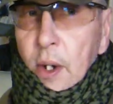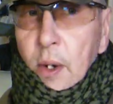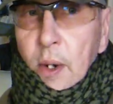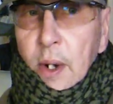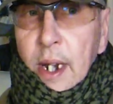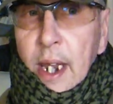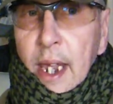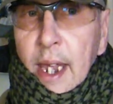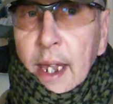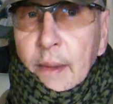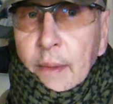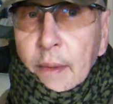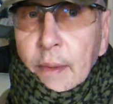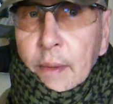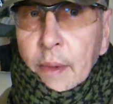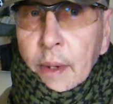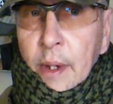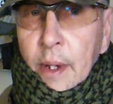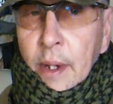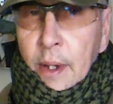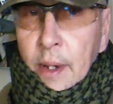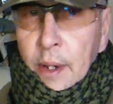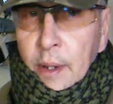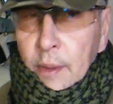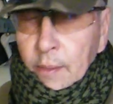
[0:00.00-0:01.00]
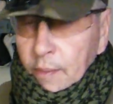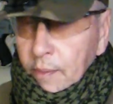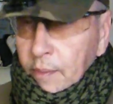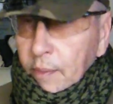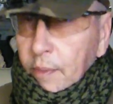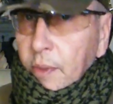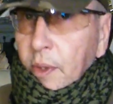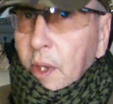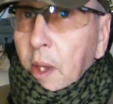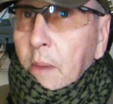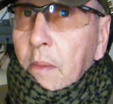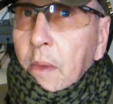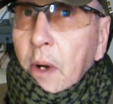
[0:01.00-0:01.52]
doing it,
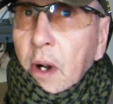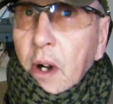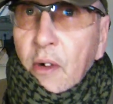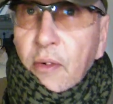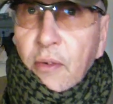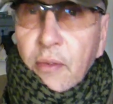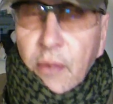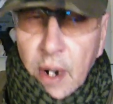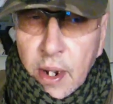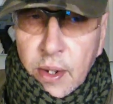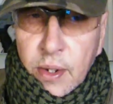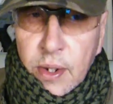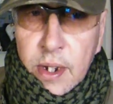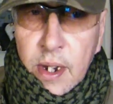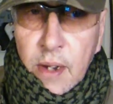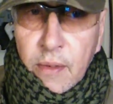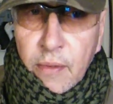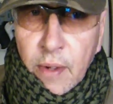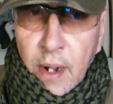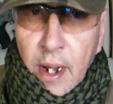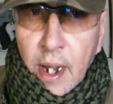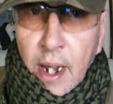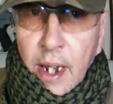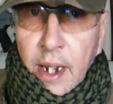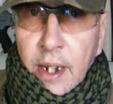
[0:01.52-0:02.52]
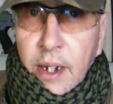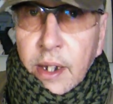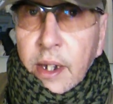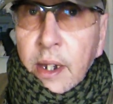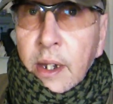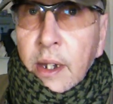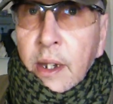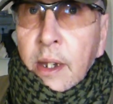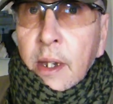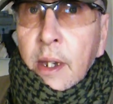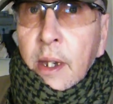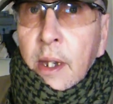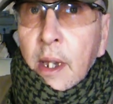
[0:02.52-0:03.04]
the more friends you find.
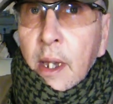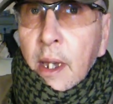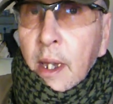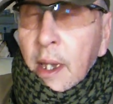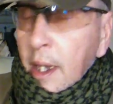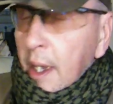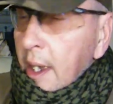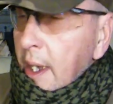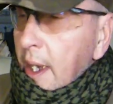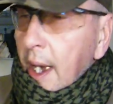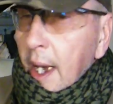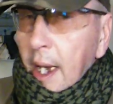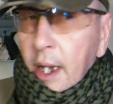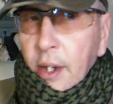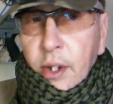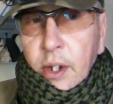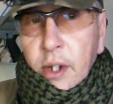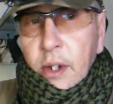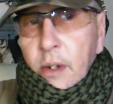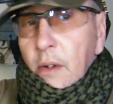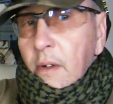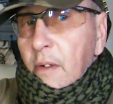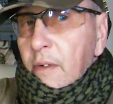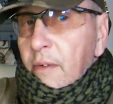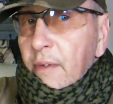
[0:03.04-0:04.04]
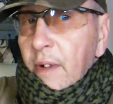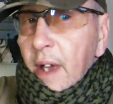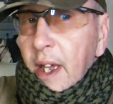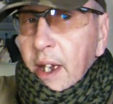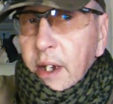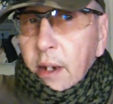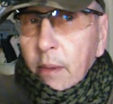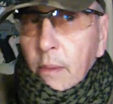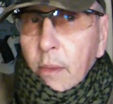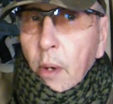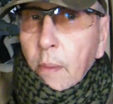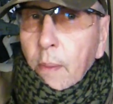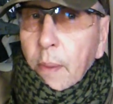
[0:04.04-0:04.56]
And you'll
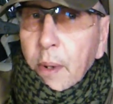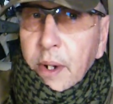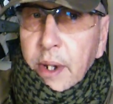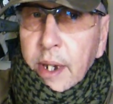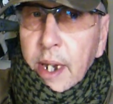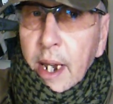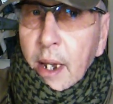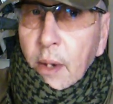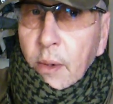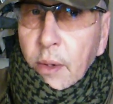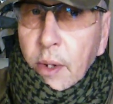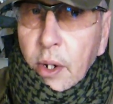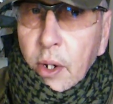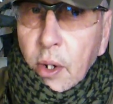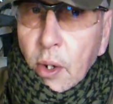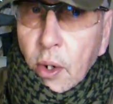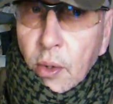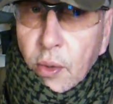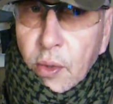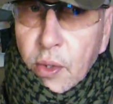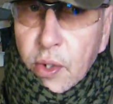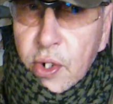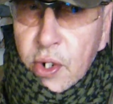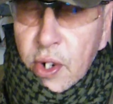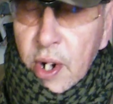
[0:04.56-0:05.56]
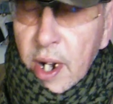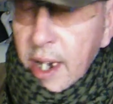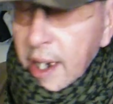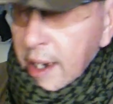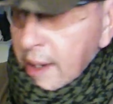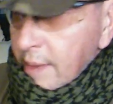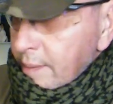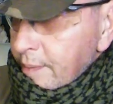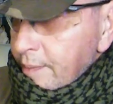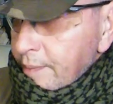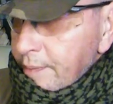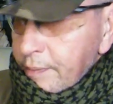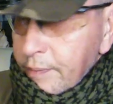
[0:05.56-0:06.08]
find them up and down the country,
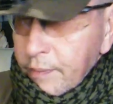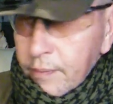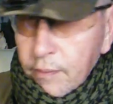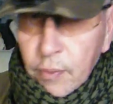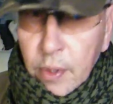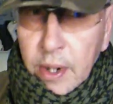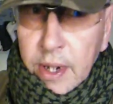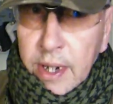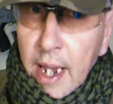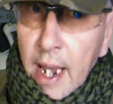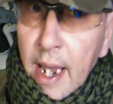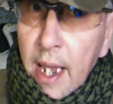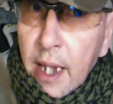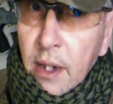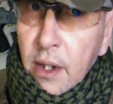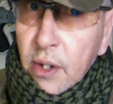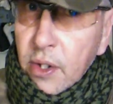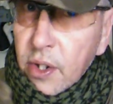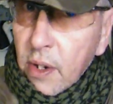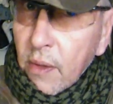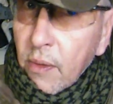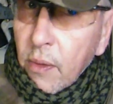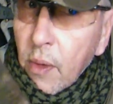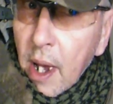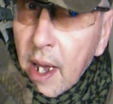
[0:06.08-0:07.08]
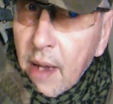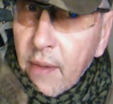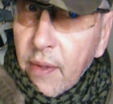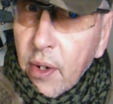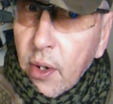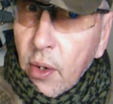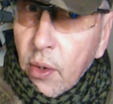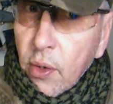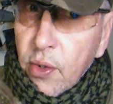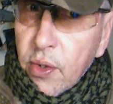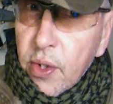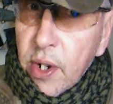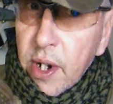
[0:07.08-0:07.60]
regardless of whatever
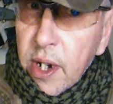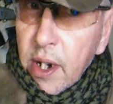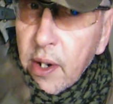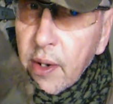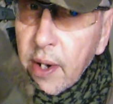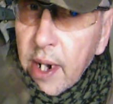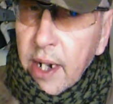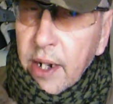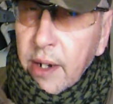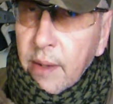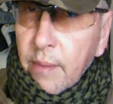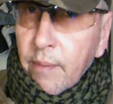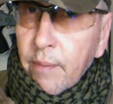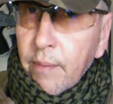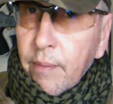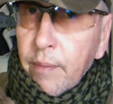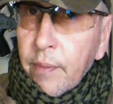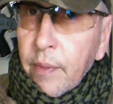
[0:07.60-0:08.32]
country you're in.